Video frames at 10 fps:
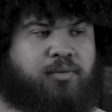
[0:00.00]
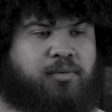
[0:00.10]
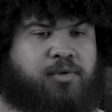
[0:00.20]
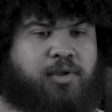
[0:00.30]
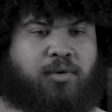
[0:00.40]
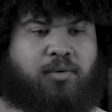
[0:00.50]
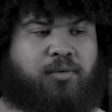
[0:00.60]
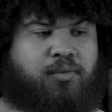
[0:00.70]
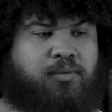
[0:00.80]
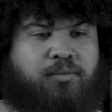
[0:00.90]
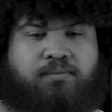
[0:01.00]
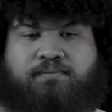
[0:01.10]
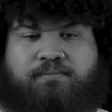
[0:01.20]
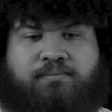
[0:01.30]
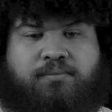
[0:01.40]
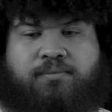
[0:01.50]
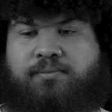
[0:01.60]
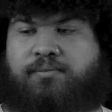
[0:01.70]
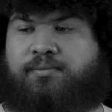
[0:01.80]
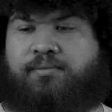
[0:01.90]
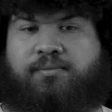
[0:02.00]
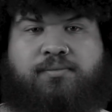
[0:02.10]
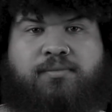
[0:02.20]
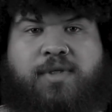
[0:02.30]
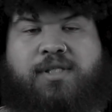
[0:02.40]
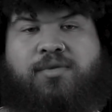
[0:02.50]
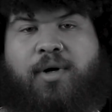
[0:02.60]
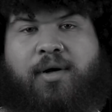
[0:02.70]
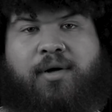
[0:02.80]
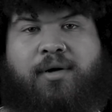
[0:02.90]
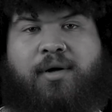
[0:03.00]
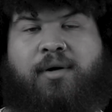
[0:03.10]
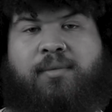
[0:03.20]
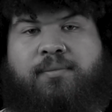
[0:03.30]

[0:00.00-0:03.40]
So, this is why you're here, huh?